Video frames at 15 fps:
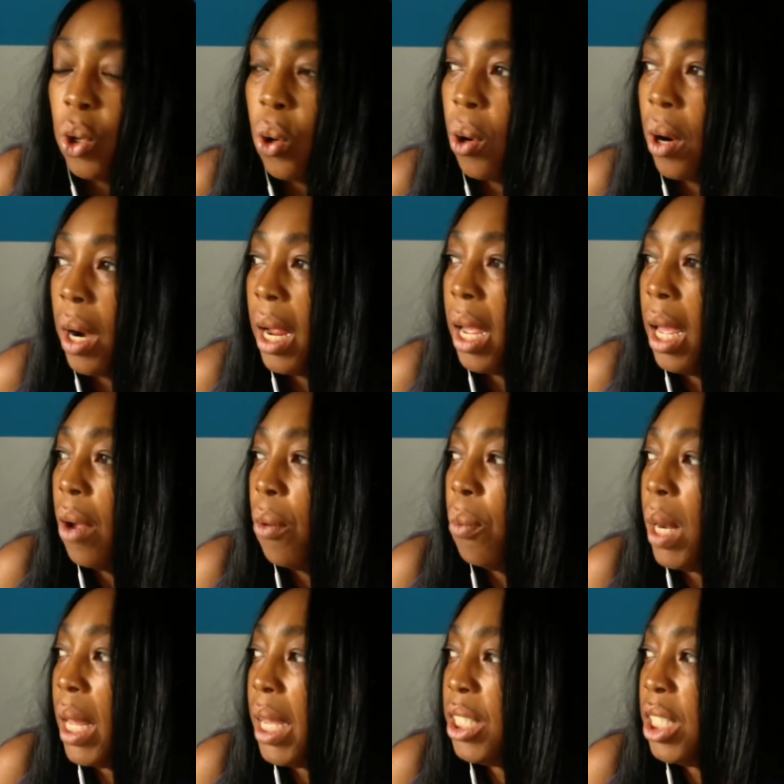or
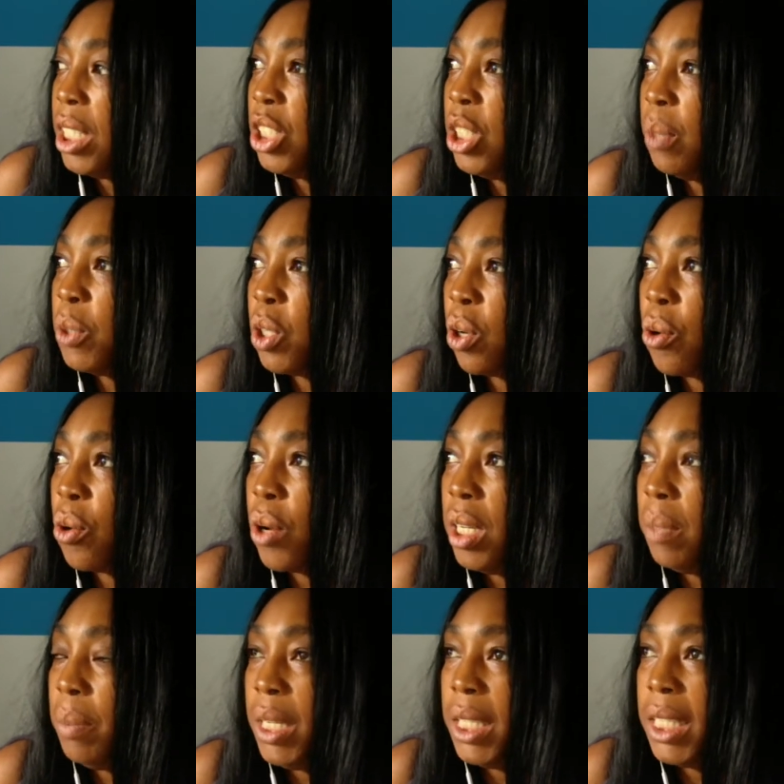relationships are going to
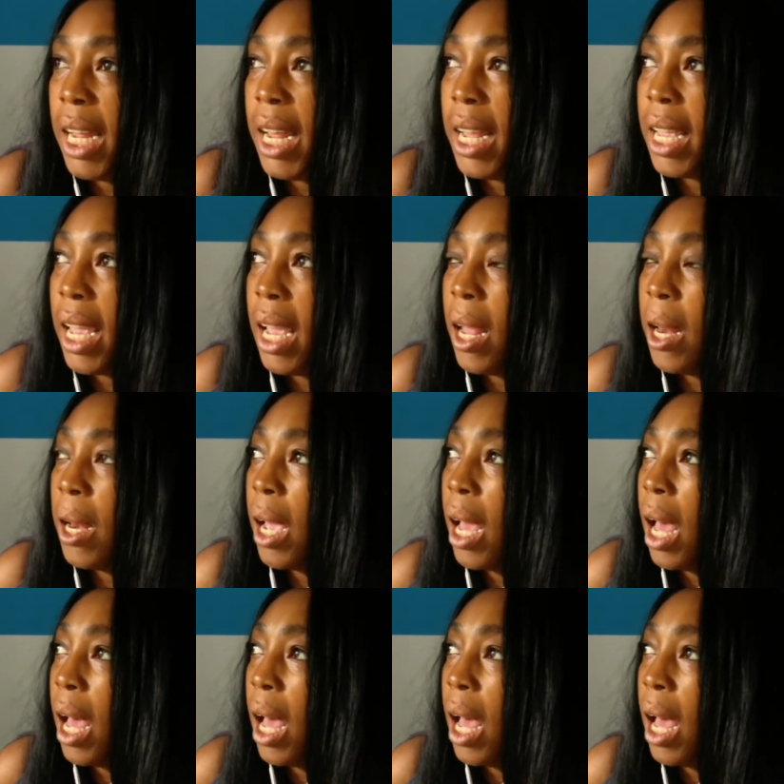be taken